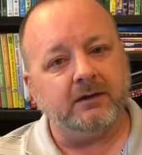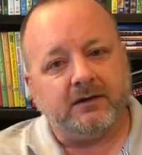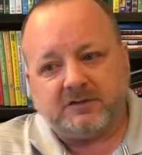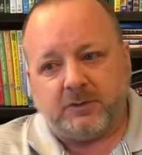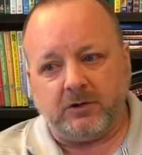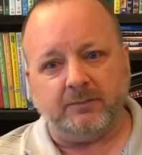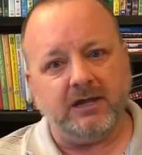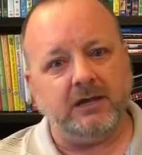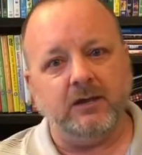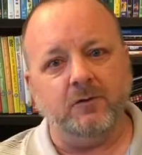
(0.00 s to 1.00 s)
That's part of
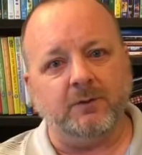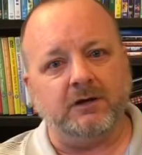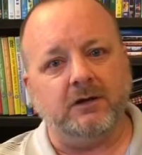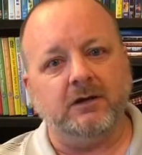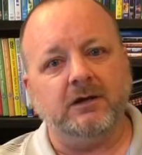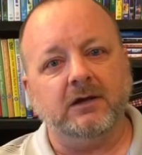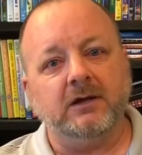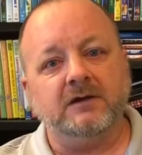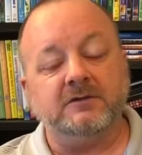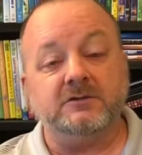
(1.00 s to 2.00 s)
being human.
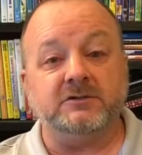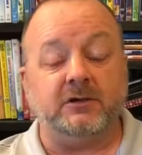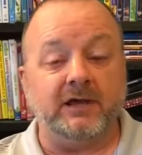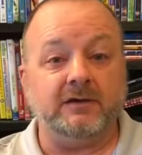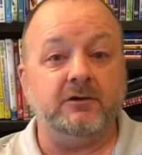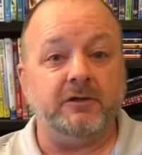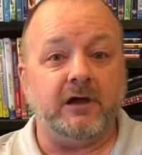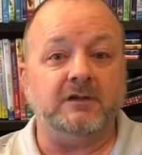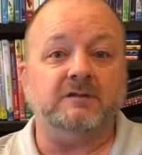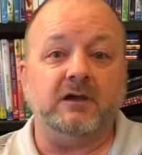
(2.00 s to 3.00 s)
So just collect your
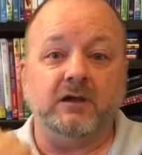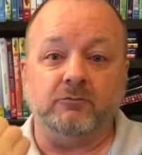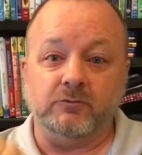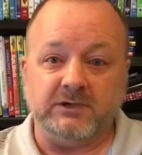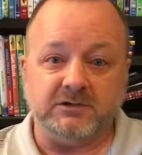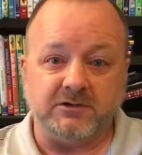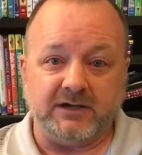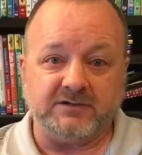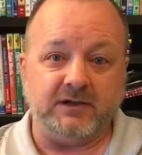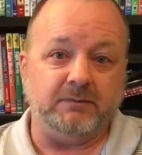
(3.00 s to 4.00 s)
thoughts and
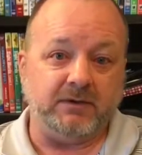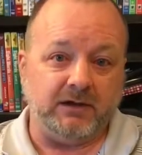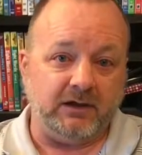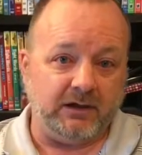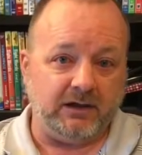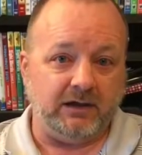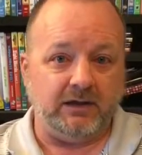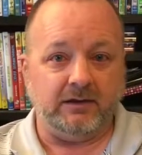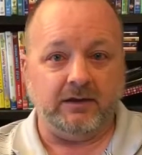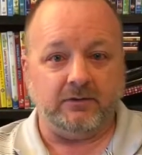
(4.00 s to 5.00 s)
readdress them,
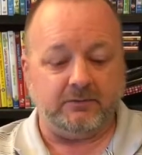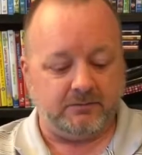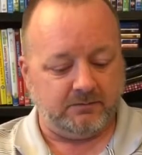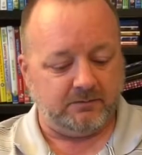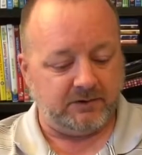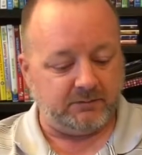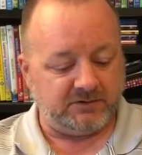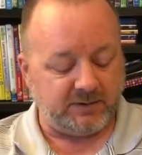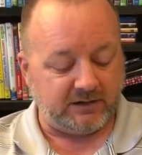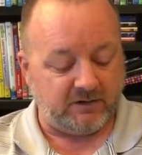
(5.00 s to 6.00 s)
and they'll
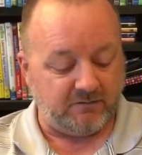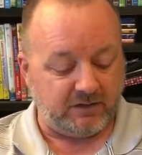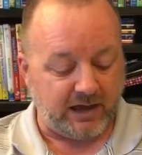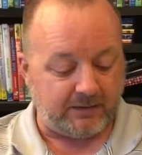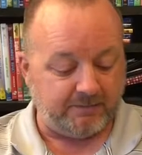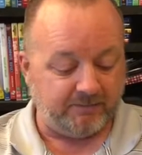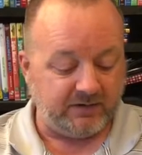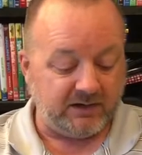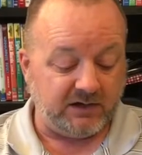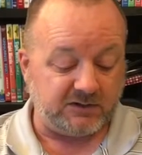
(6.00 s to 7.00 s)
respect you for that.
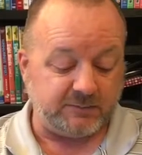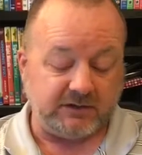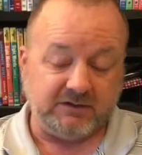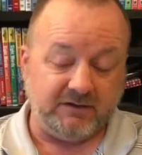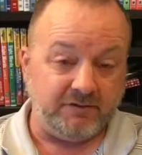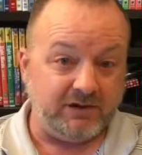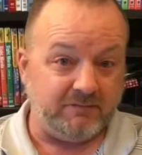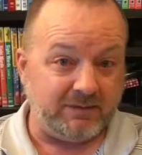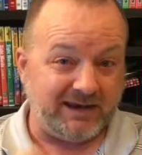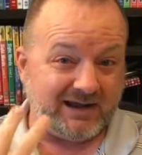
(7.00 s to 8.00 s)
Especially if you give
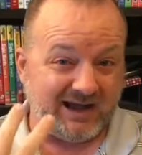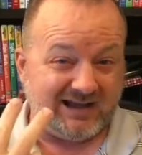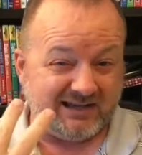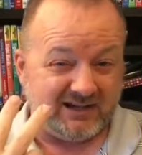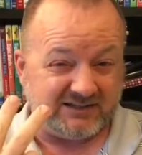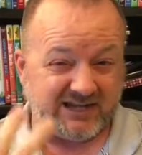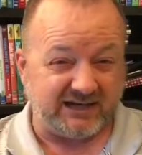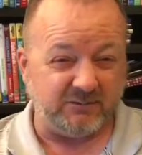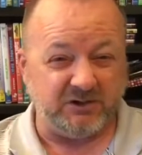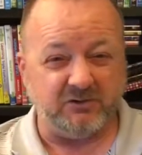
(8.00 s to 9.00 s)
them that eye
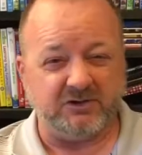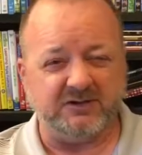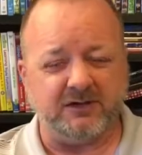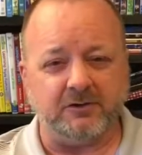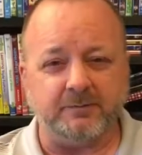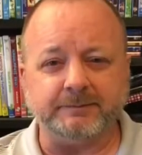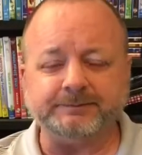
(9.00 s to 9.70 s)
contact when you continue.